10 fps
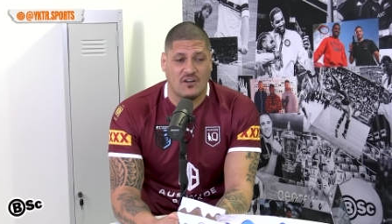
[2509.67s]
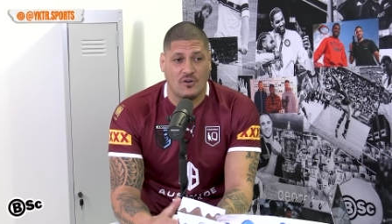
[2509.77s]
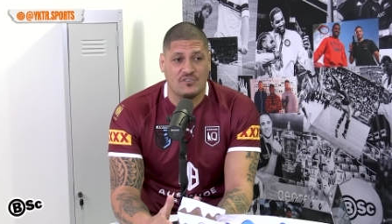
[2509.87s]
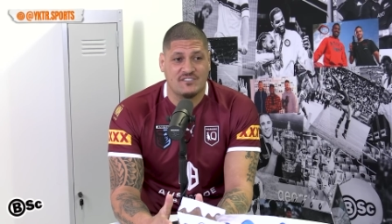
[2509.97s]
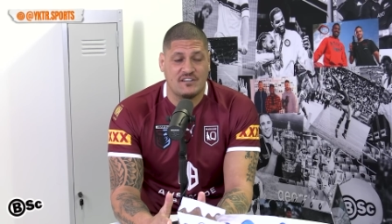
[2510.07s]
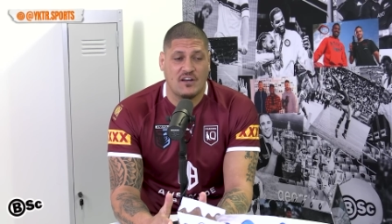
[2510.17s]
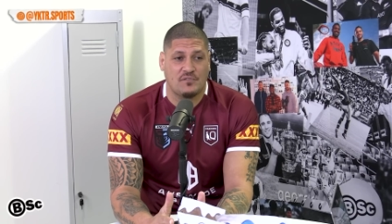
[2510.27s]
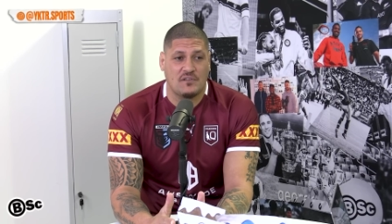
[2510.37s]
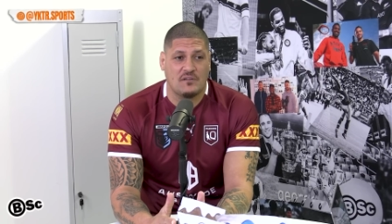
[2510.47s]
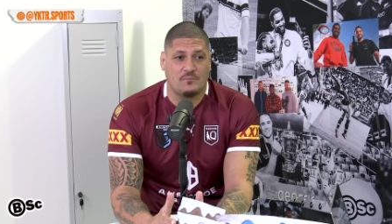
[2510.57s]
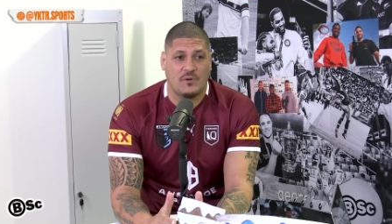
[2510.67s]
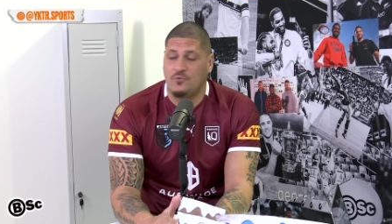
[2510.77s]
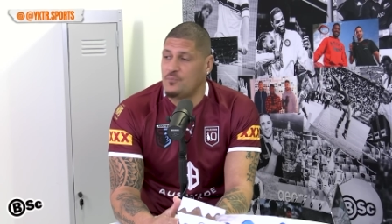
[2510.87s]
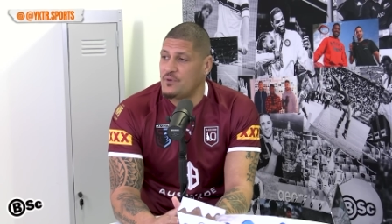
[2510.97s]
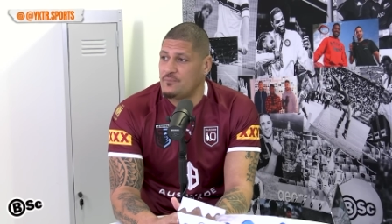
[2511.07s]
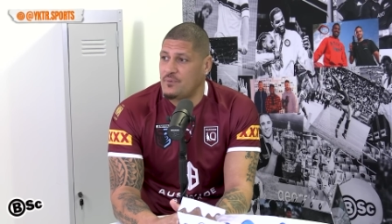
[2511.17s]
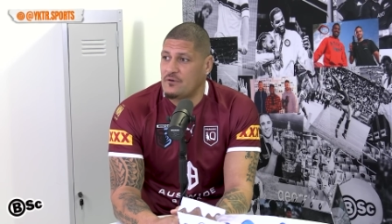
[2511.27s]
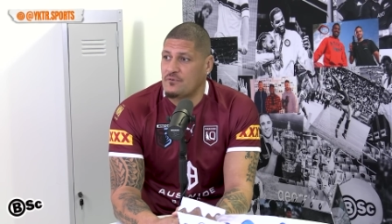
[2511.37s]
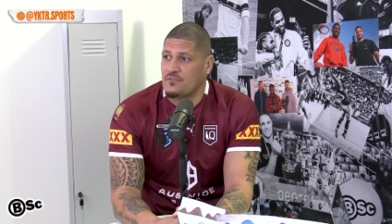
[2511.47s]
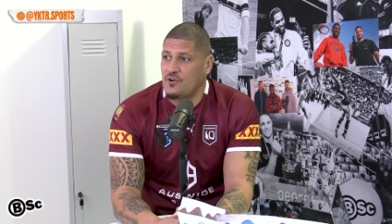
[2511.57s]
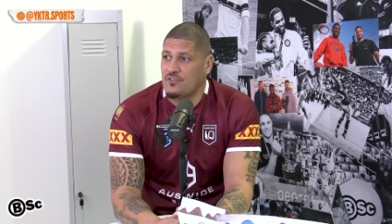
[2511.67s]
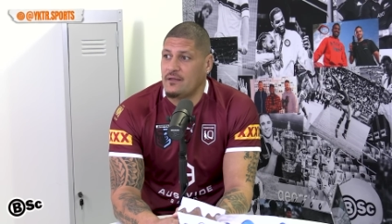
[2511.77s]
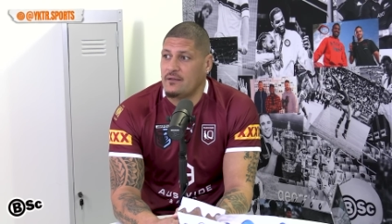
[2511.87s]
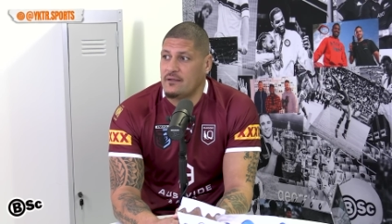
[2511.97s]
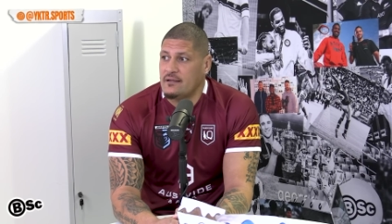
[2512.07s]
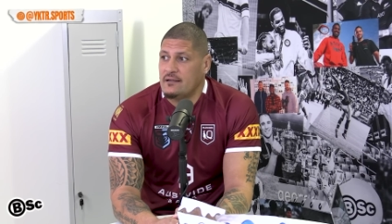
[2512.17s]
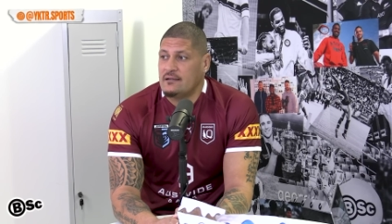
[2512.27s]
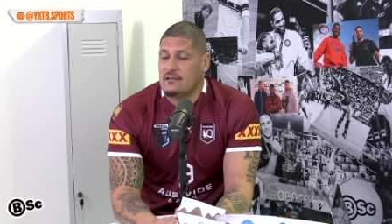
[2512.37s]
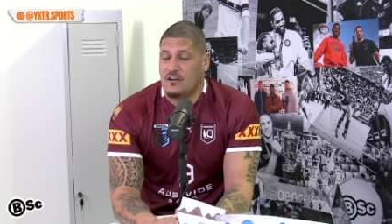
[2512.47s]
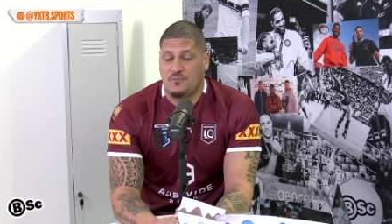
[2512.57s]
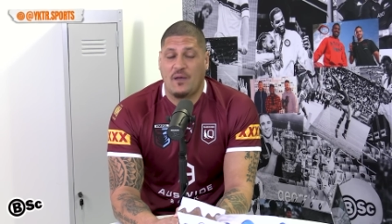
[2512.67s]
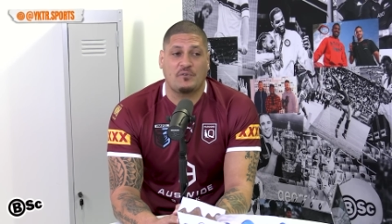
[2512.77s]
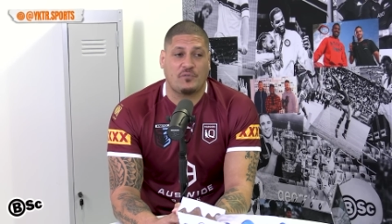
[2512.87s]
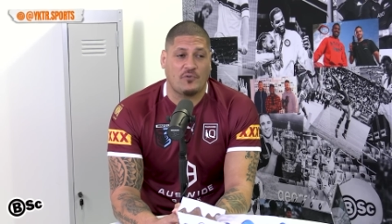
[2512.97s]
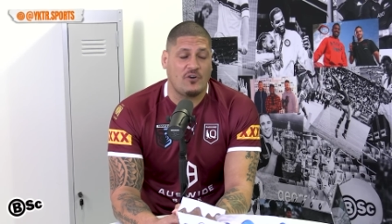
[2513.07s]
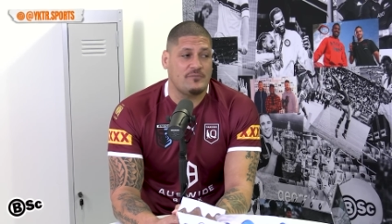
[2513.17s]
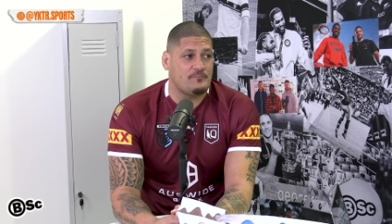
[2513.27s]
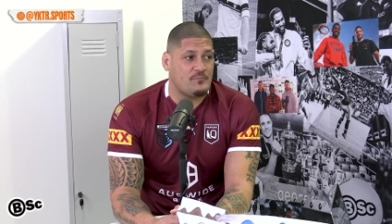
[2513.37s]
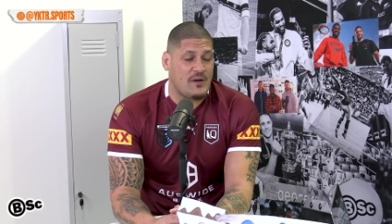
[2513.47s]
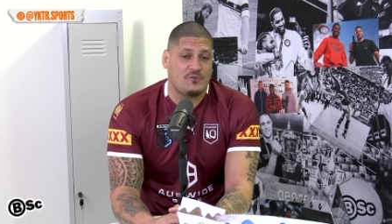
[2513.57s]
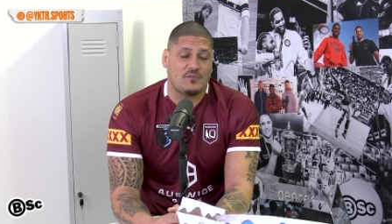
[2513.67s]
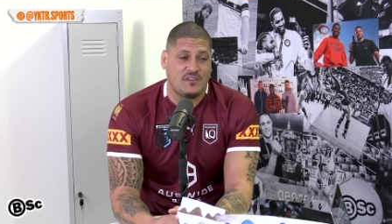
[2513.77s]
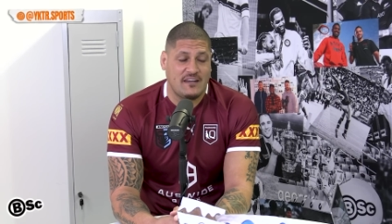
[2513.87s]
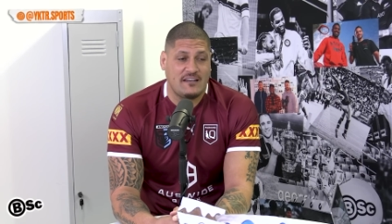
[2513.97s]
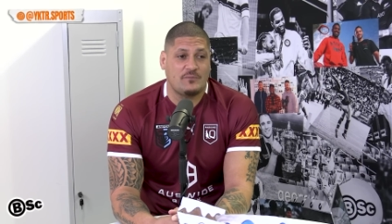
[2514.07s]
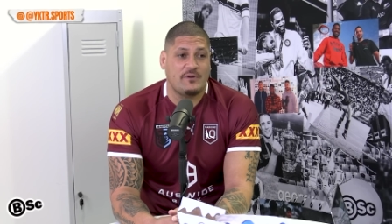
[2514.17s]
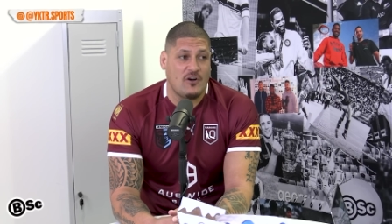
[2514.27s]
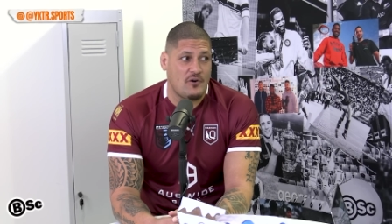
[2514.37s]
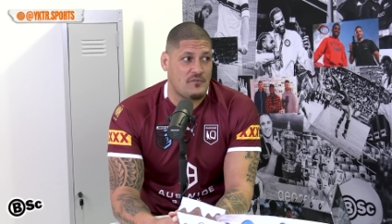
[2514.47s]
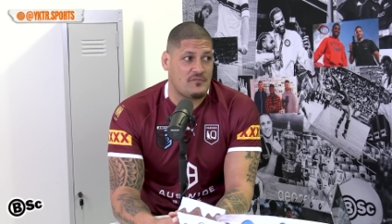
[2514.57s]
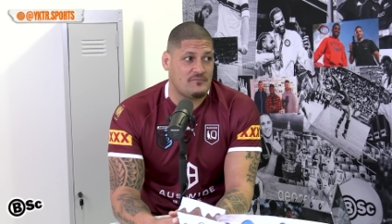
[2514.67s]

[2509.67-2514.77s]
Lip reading: I honestly don't think people will beat Penrith on their... If Penrith are on, Penrith need to be off.